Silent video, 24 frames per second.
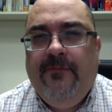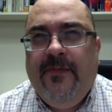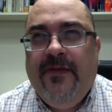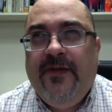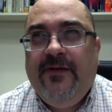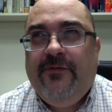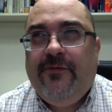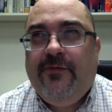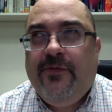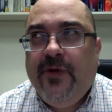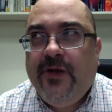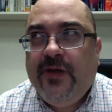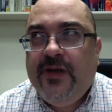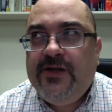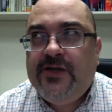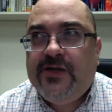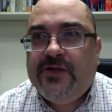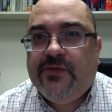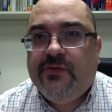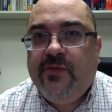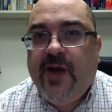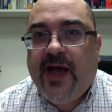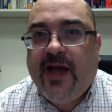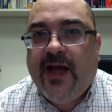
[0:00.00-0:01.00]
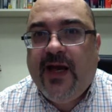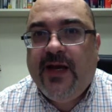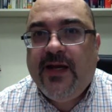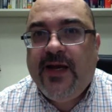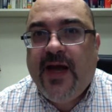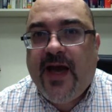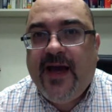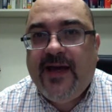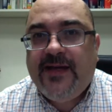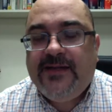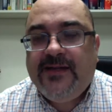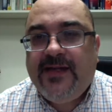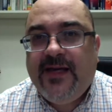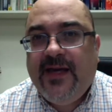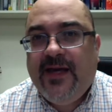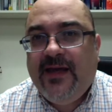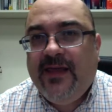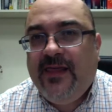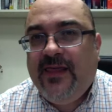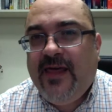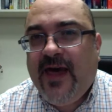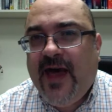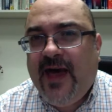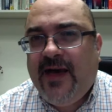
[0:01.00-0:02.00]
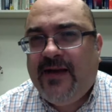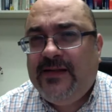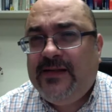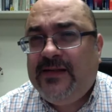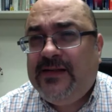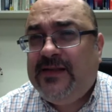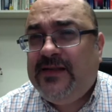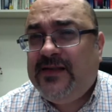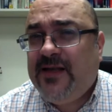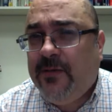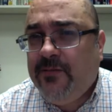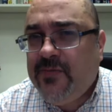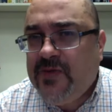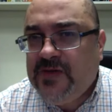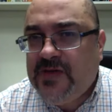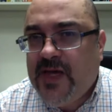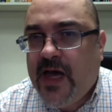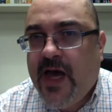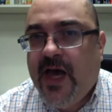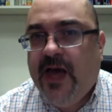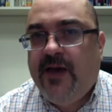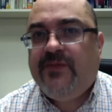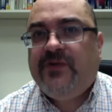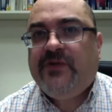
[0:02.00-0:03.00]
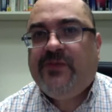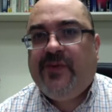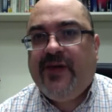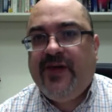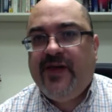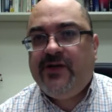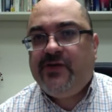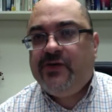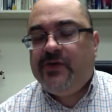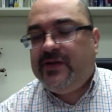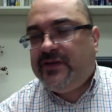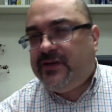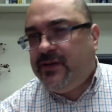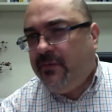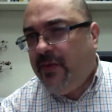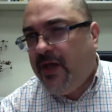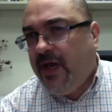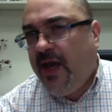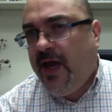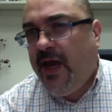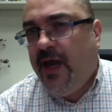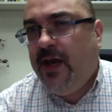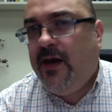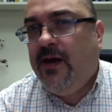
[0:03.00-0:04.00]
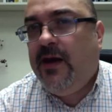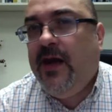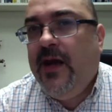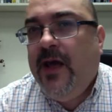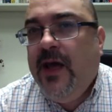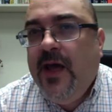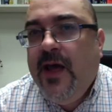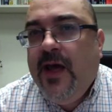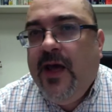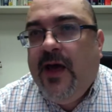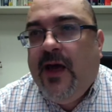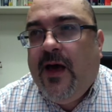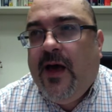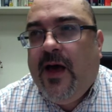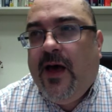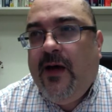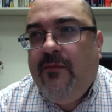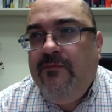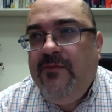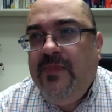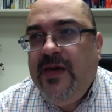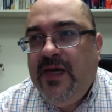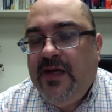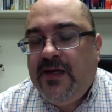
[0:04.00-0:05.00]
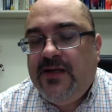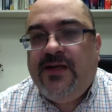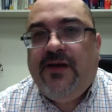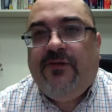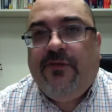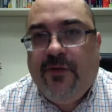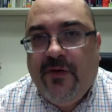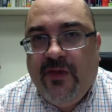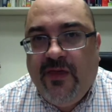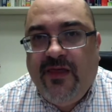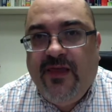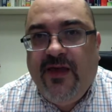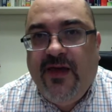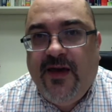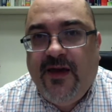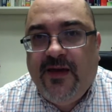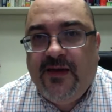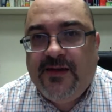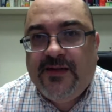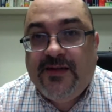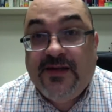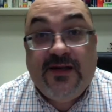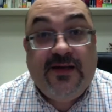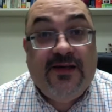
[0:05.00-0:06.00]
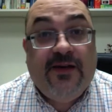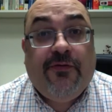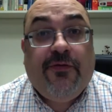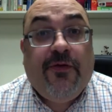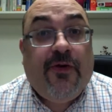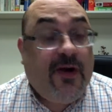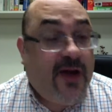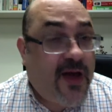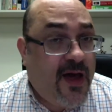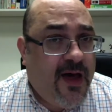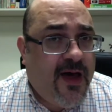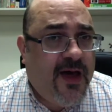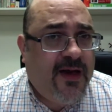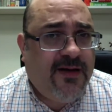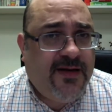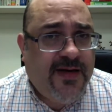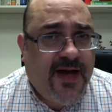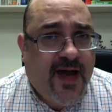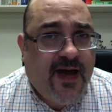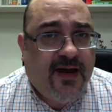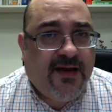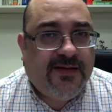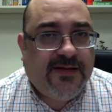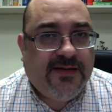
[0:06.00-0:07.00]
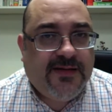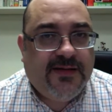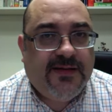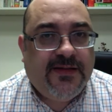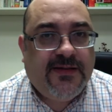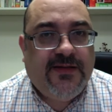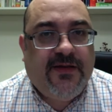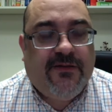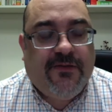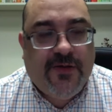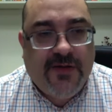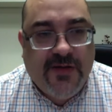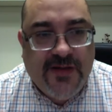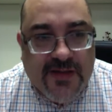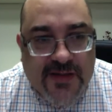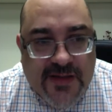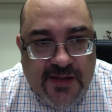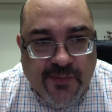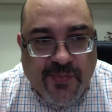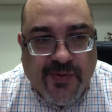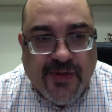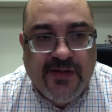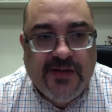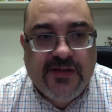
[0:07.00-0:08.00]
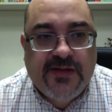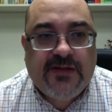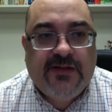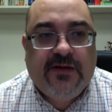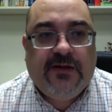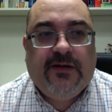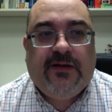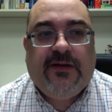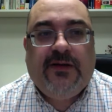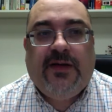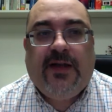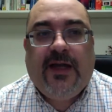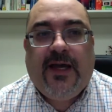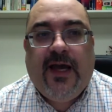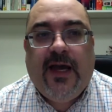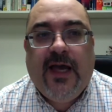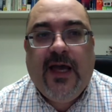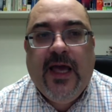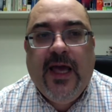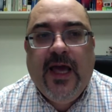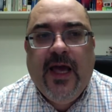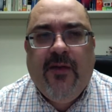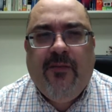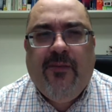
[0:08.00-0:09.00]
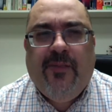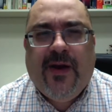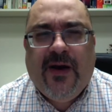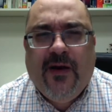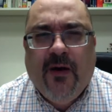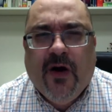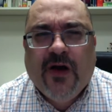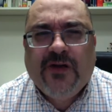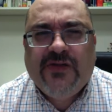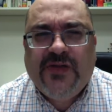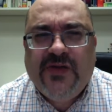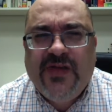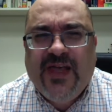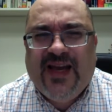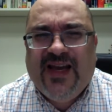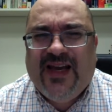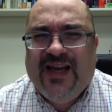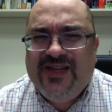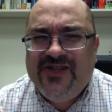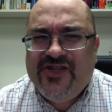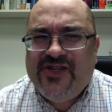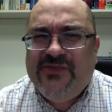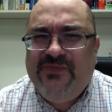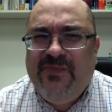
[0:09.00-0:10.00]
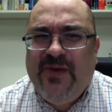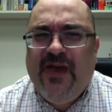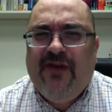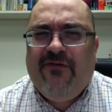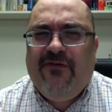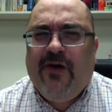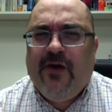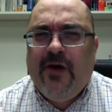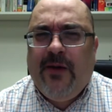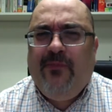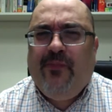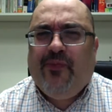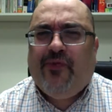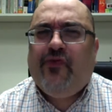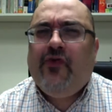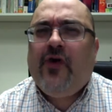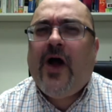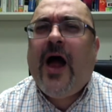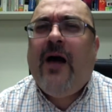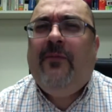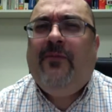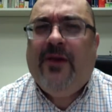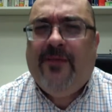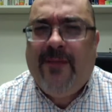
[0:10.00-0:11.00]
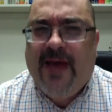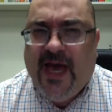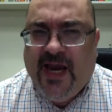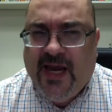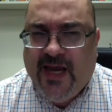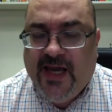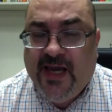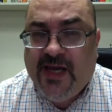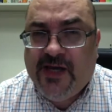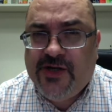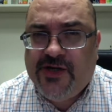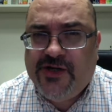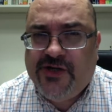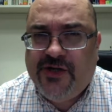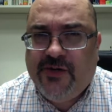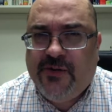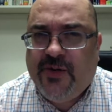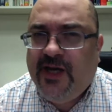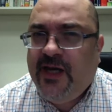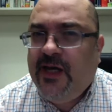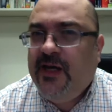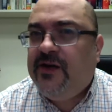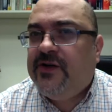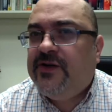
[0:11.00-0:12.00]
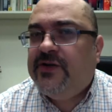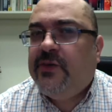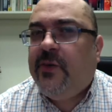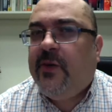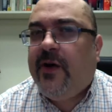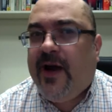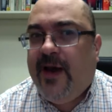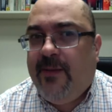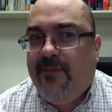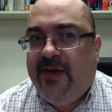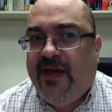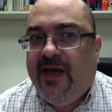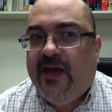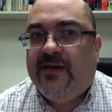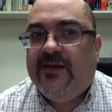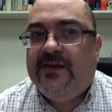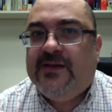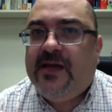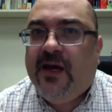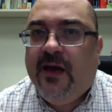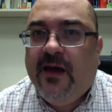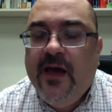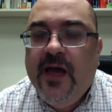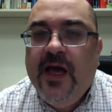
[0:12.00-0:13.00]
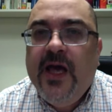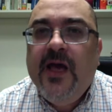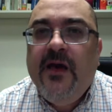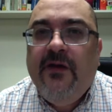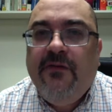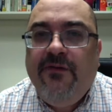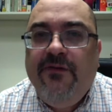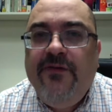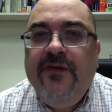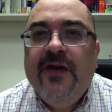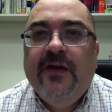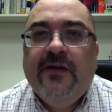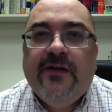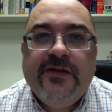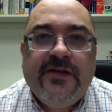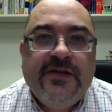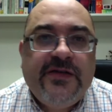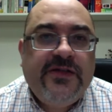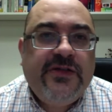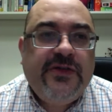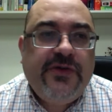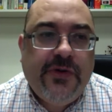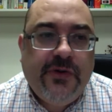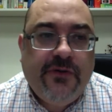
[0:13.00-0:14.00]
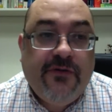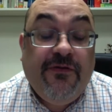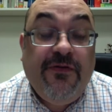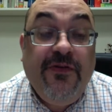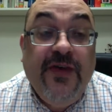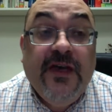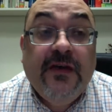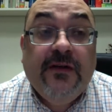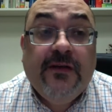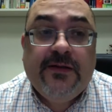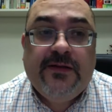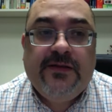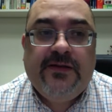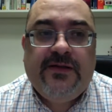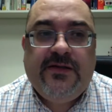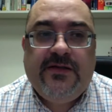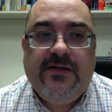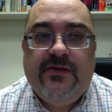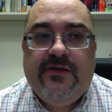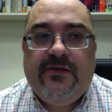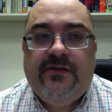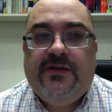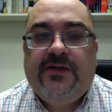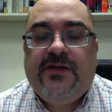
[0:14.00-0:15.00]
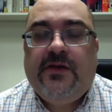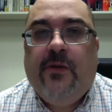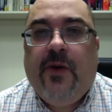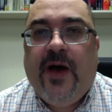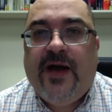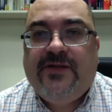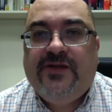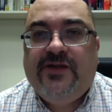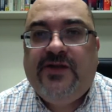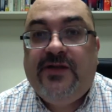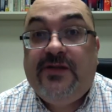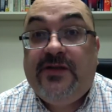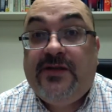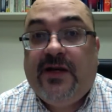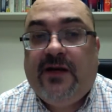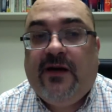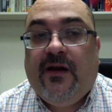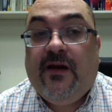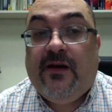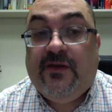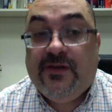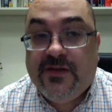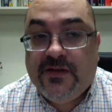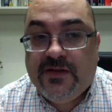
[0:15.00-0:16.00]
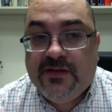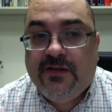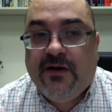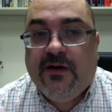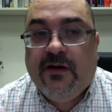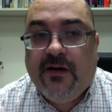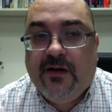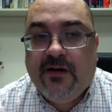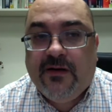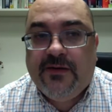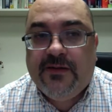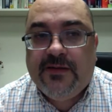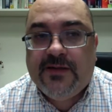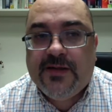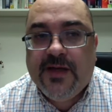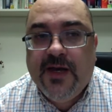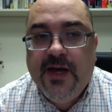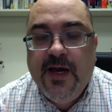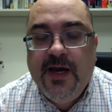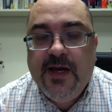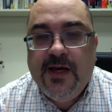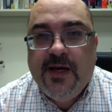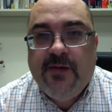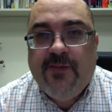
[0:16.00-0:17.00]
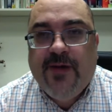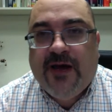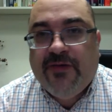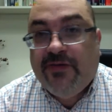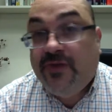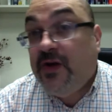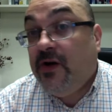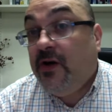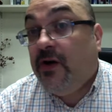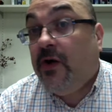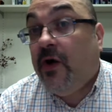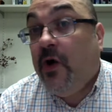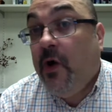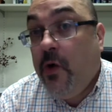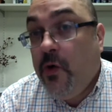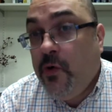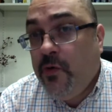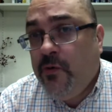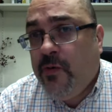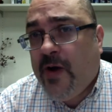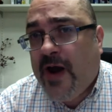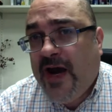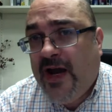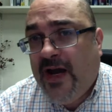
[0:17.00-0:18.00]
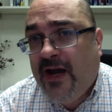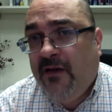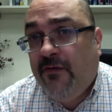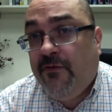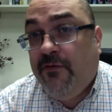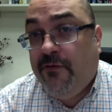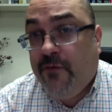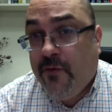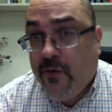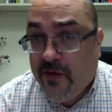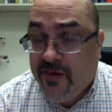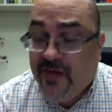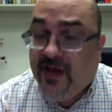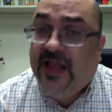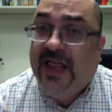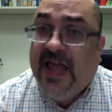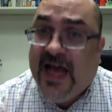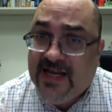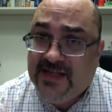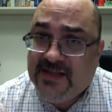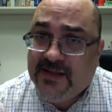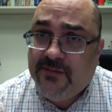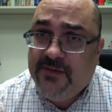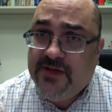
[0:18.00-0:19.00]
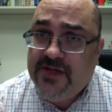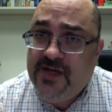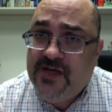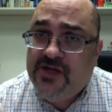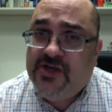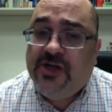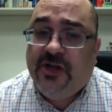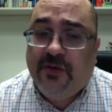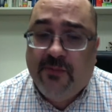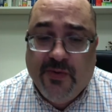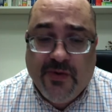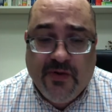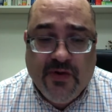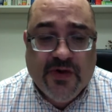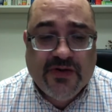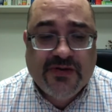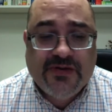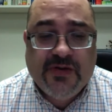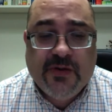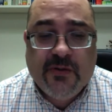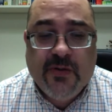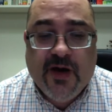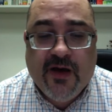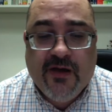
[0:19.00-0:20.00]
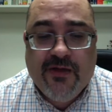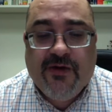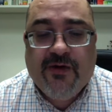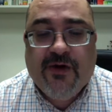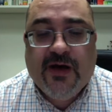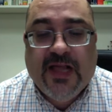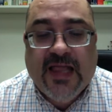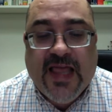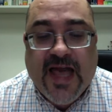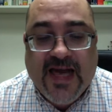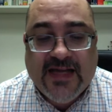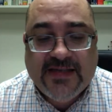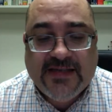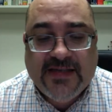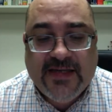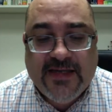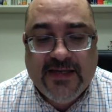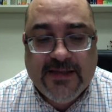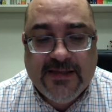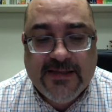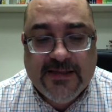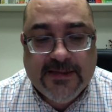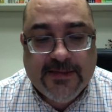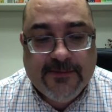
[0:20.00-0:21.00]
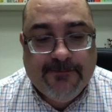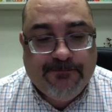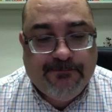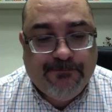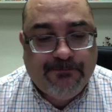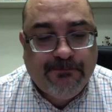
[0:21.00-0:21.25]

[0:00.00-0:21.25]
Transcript: Really just recognizing that sometimes plagiarism can mean different things in different contexts, different disciplines certainly, but also that it can just be a very problematic issue. And here's where I begin to field students' questions and concerns about their own writing for the class I'm teaching, but also other classes.